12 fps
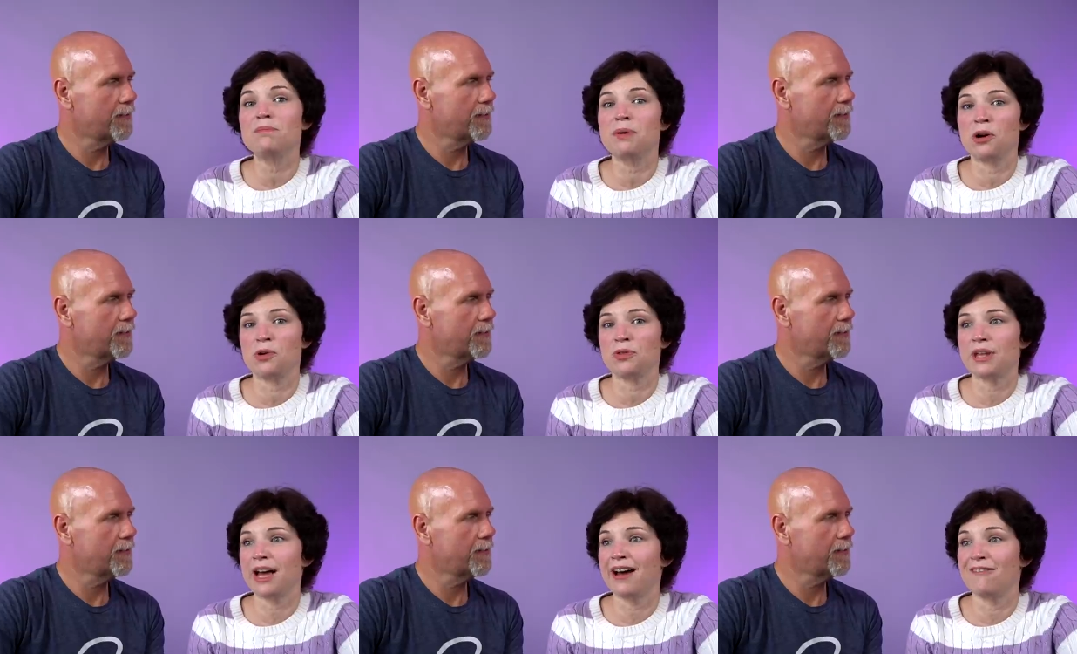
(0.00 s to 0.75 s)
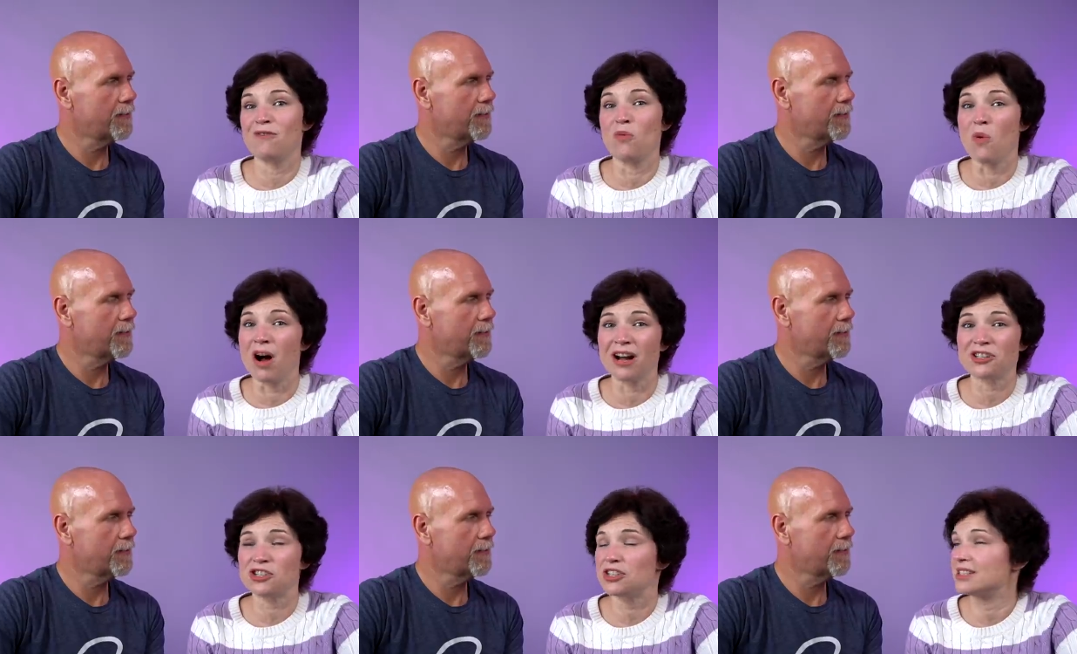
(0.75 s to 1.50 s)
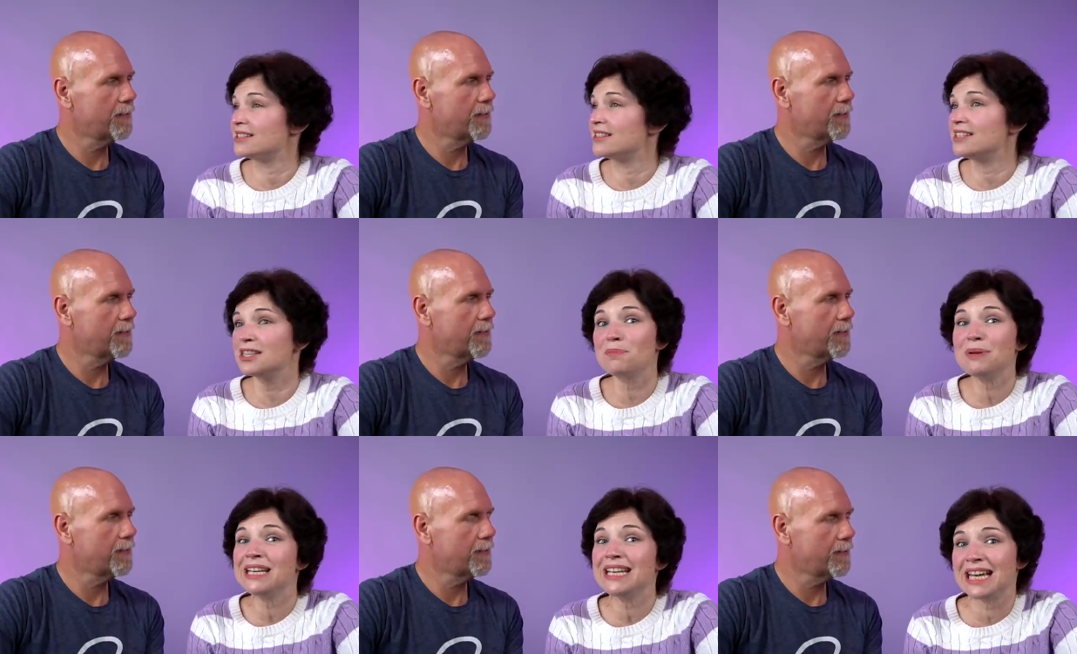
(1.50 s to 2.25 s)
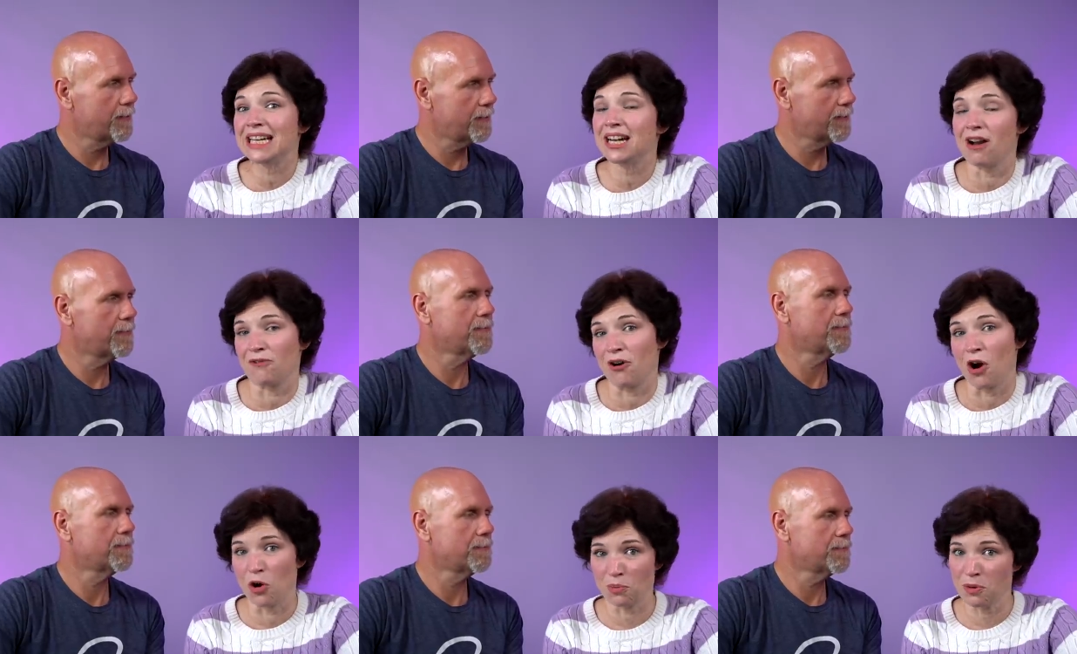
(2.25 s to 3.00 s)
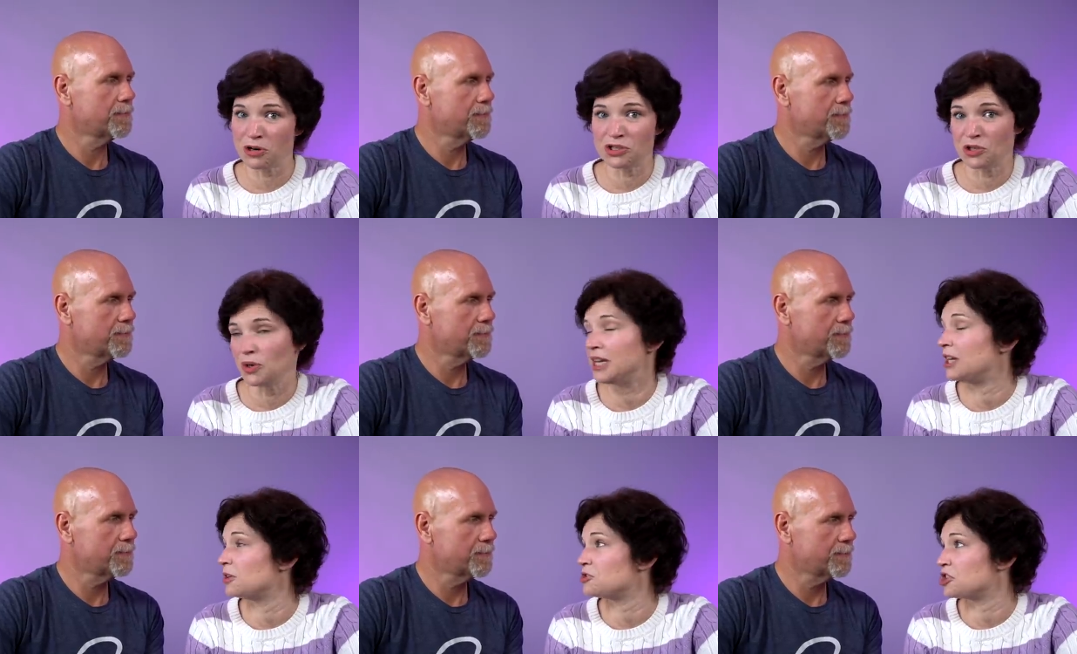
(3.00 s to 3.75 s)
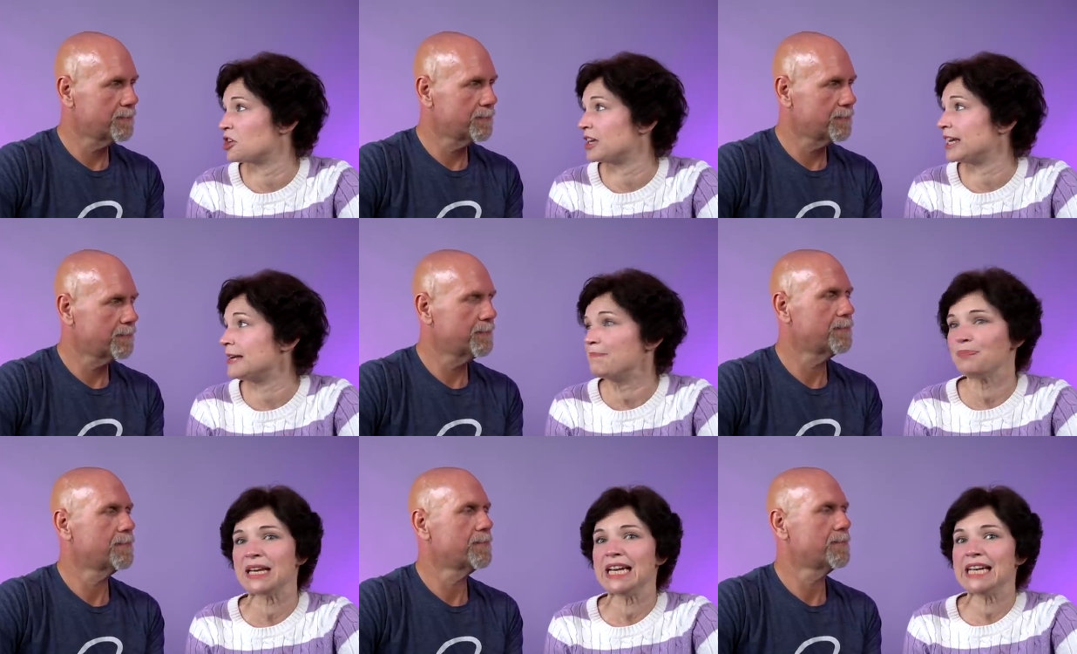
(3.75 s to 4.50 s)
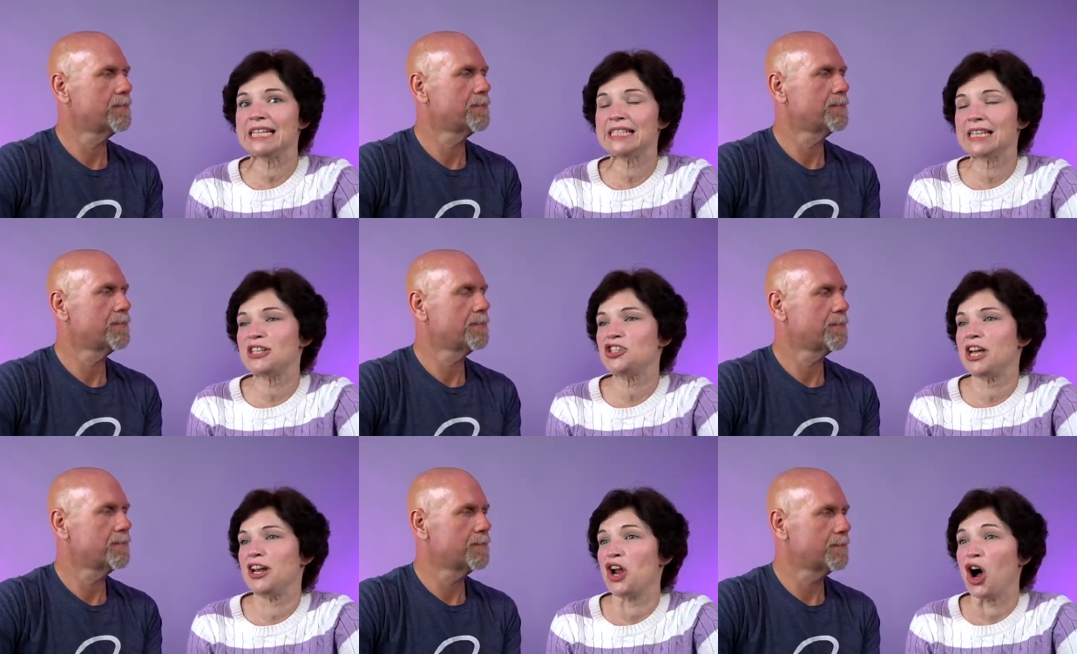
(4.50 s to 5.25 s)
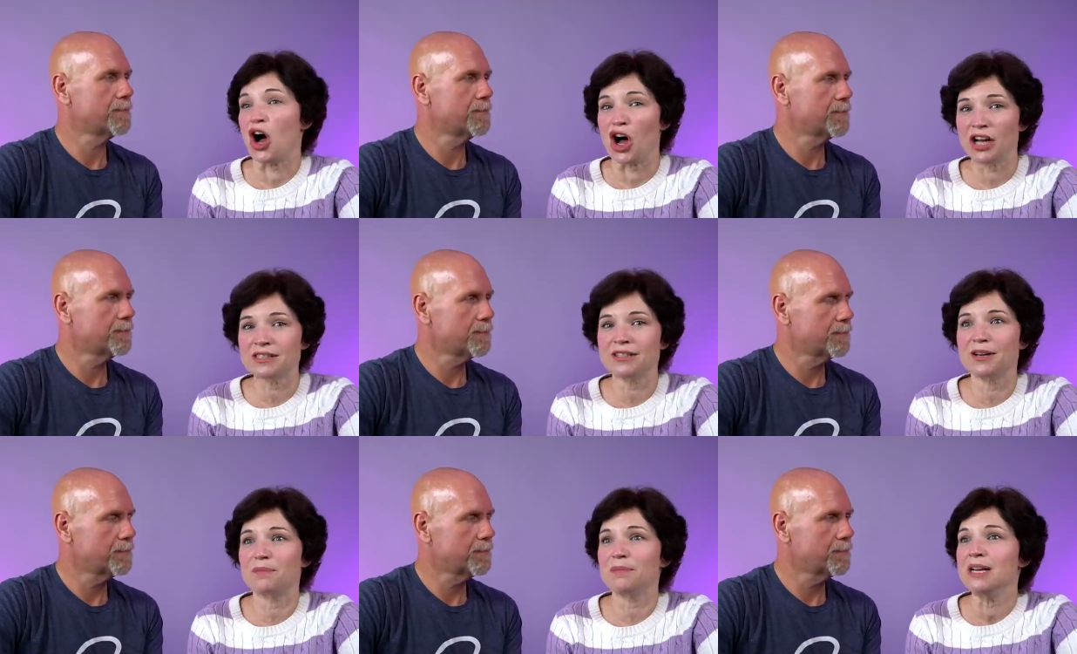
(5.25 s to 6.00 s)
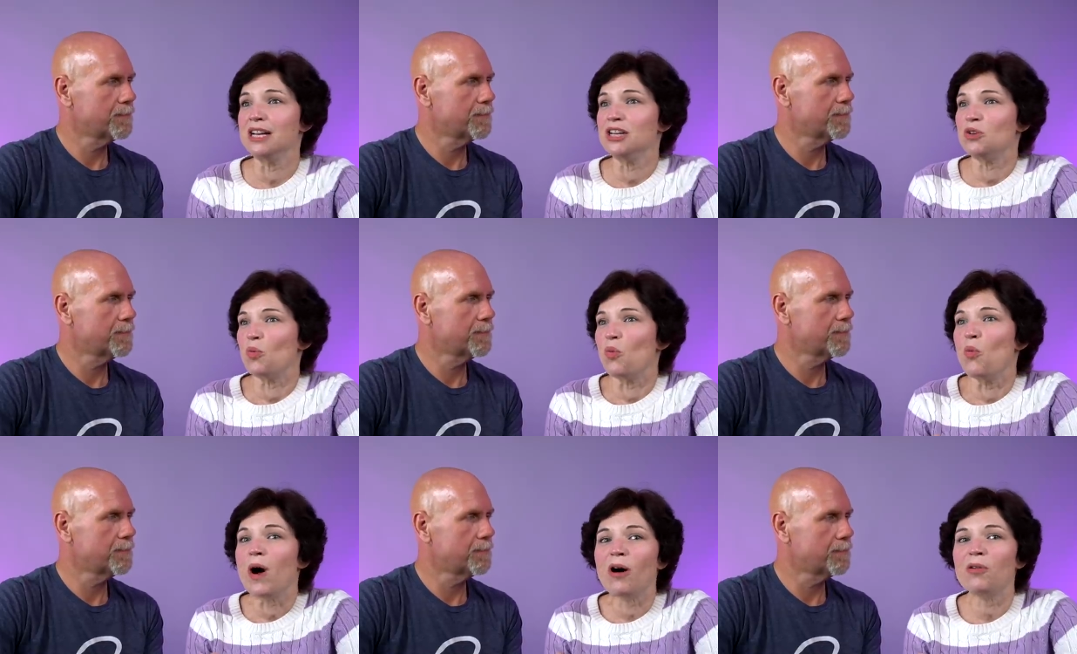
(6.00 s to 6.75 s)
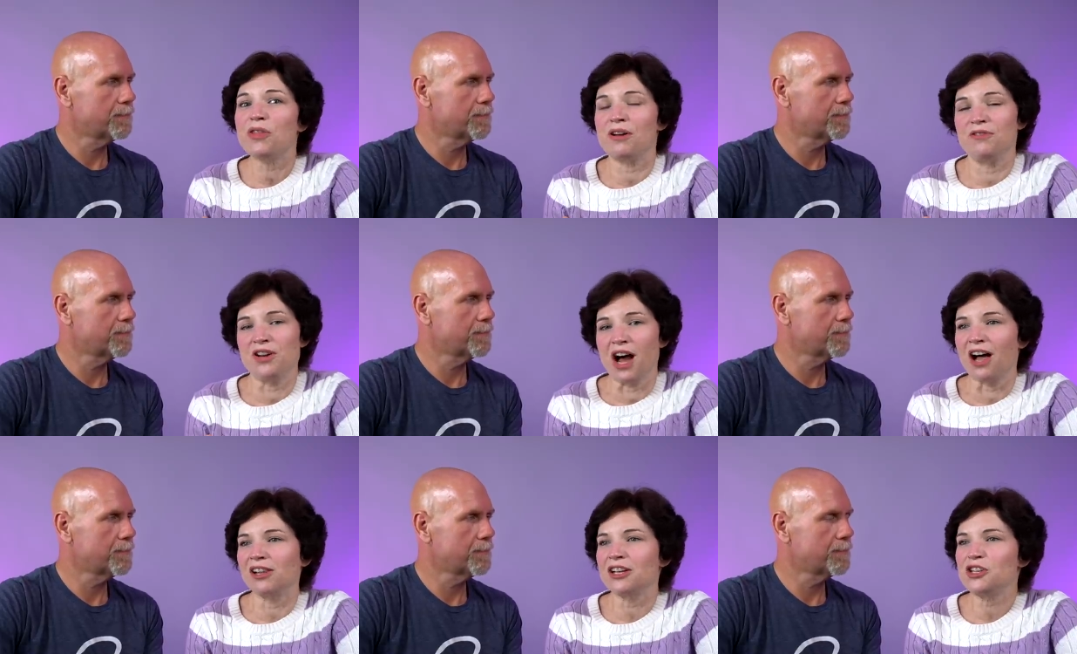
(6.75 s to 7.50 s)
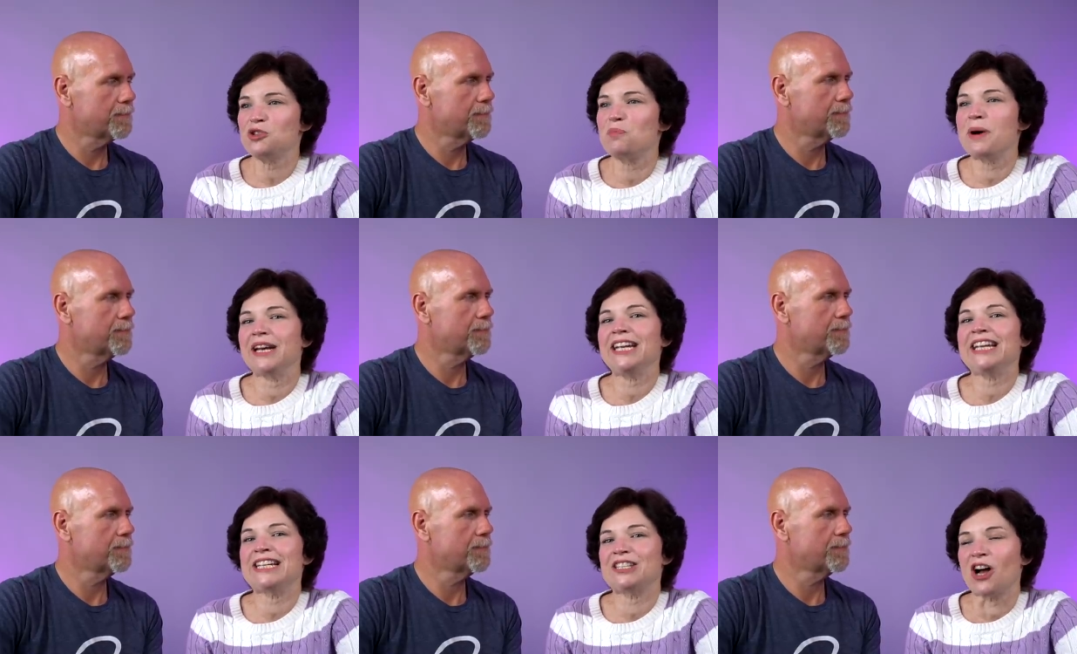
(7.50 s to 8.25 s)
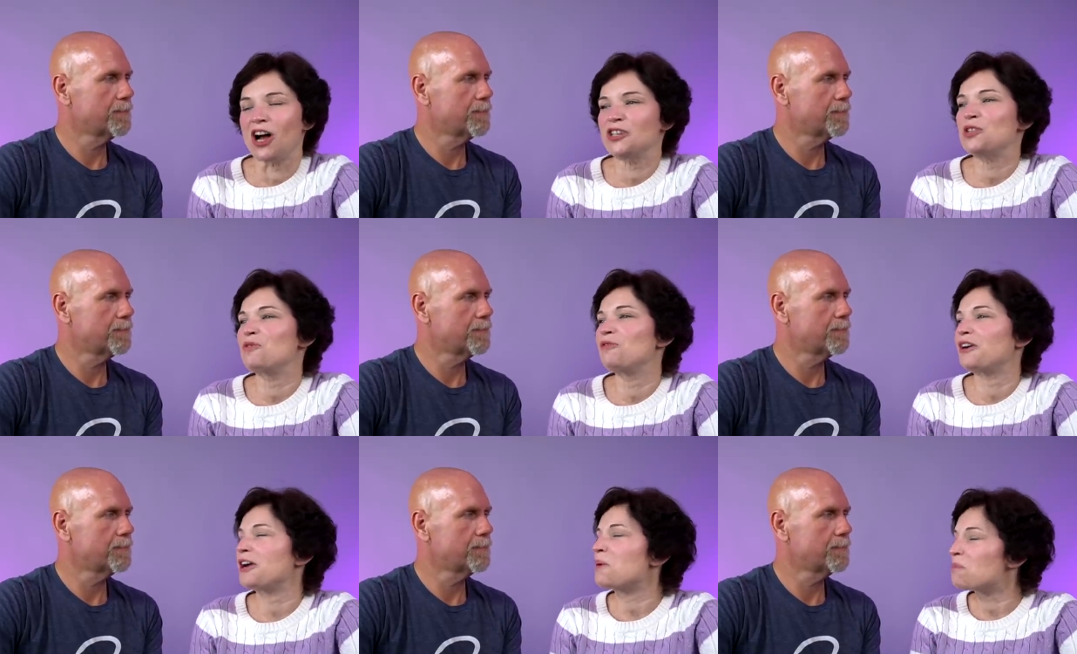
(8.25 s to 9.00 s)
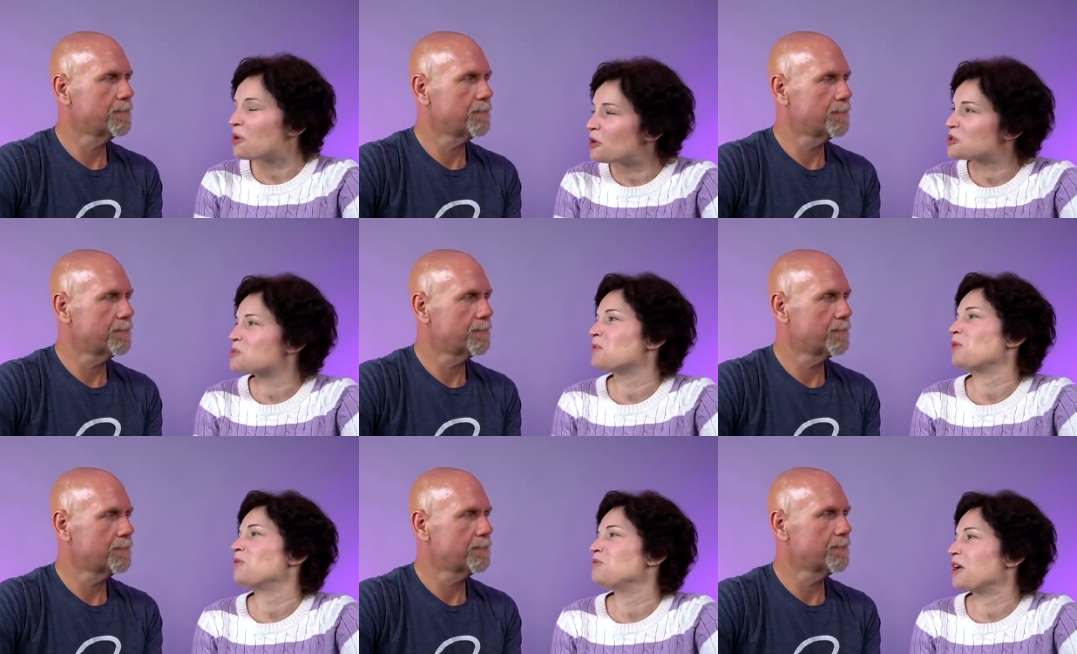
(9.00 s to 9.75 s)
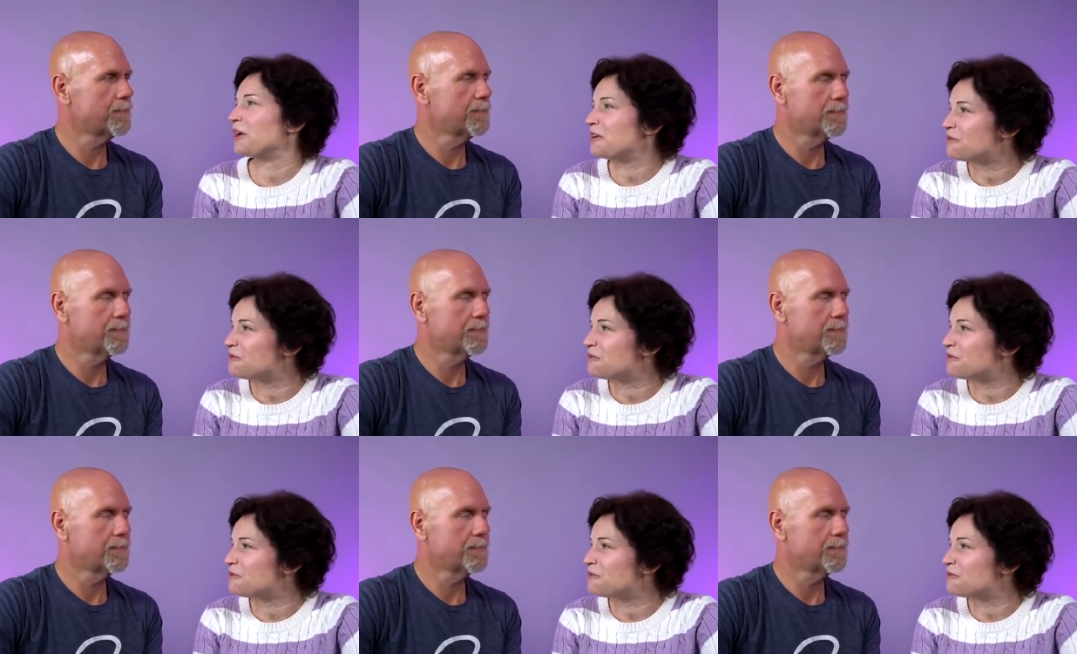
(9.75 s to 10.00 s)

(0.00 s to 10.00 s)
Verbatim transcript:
Speaker 1: both have watched since the beginning of our own personal keto journey. He's such an awesome wealth of knowledge, but he is also very approachable, very